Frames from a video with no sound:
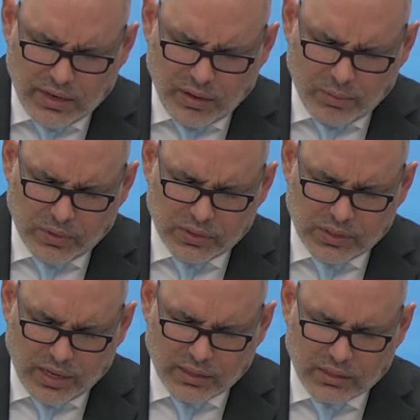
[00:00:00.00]
and help
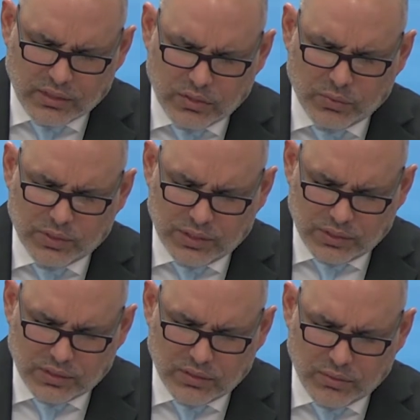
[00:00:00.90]
us not to
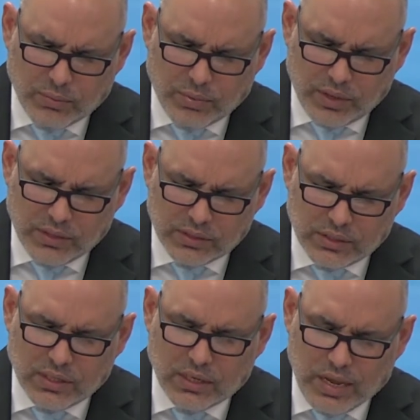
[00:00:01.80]
resist it. We pray
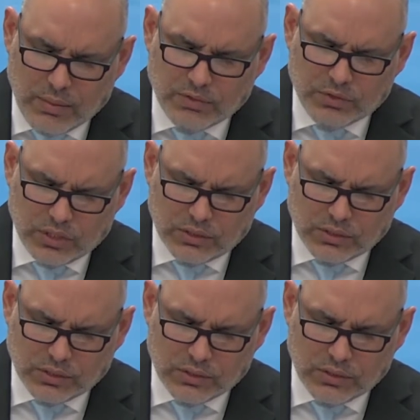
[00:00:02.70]
this in the name of
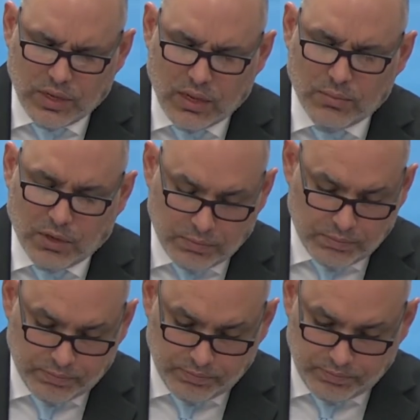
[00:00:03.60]
Jesus. Amen.